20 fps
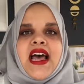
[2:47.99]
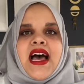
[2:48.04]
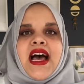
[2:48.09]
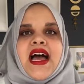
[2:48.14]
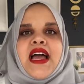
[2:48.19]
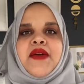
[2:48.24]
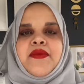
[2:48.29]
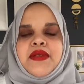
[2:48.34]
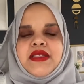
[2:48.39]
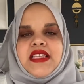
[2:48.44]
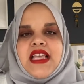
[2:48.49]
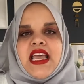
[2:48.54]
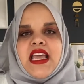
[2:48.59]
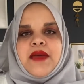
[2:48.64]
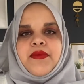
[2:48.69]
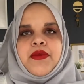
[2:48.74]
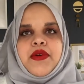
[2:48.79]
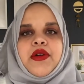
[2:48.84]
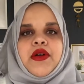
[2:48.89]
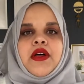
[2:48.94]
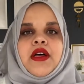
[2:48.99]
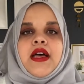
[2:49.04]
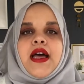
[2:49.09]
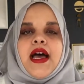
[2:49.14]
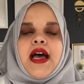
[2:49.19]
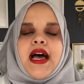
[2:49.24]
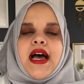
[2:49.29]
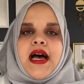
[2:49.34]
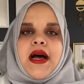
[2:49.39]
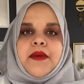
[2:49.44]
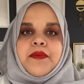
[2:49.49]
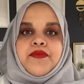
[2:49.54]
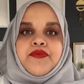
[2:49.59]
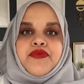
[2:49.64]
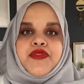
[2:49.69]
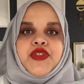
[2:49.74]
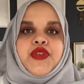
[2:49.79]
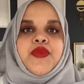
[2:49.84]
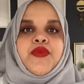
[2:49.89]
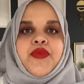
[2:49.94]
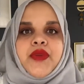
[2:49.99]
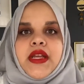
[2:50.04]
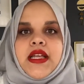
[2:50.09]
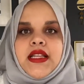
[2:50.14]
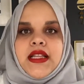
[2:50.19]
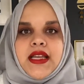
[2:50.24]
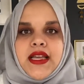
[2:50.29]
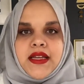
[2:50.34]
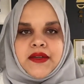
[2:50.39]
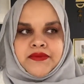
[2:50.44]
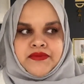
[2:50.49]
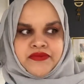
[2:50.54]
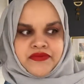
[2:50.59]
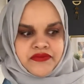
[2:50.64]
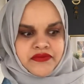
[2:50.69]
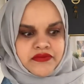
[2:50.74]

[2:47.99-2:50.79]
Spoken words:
I was able to really